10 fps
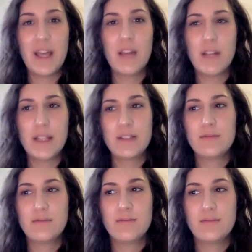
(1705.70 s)
like
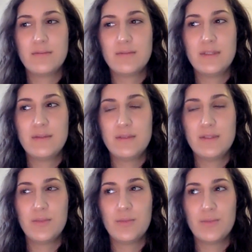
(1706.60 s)

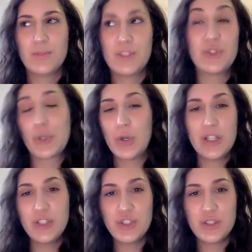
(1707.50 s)

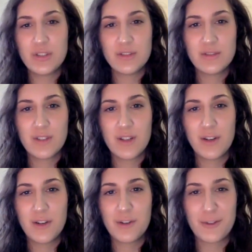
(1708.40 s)
discouraged
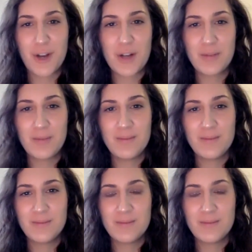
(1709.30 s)
from